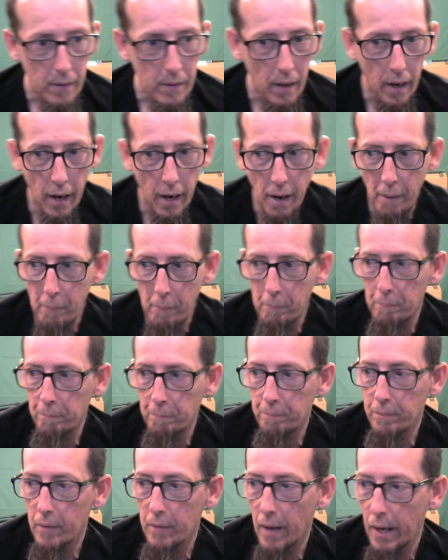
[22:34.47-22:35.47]
I
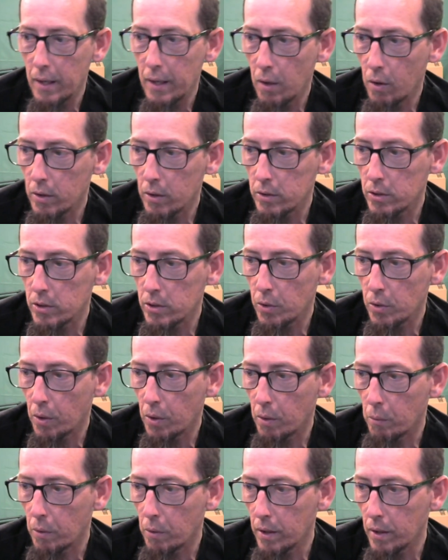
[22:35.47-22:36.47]
know it's a
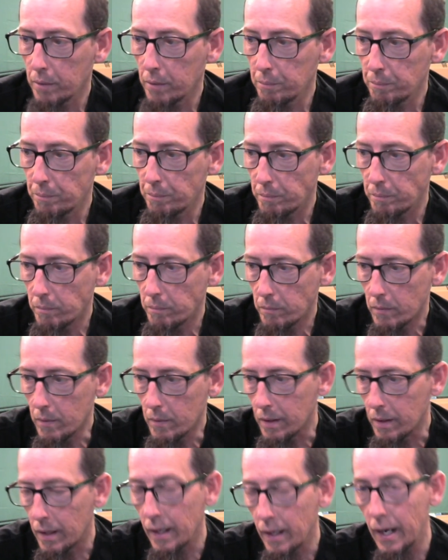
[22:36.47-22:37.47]
short one,
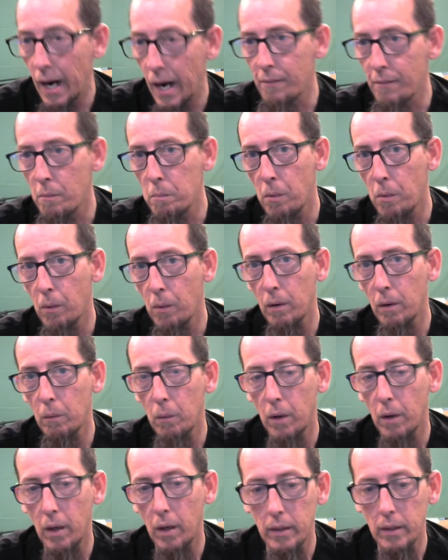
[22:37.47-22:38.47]
kind of a
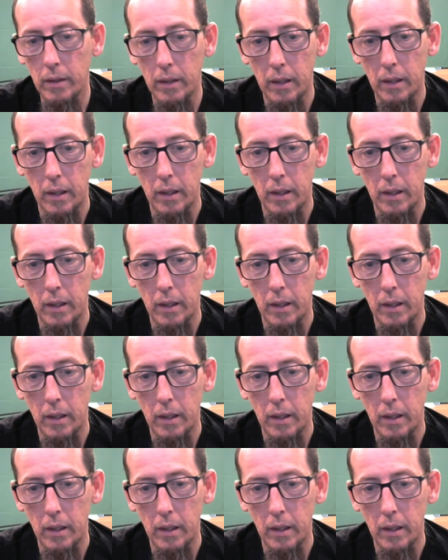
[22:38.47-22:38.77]
boring one.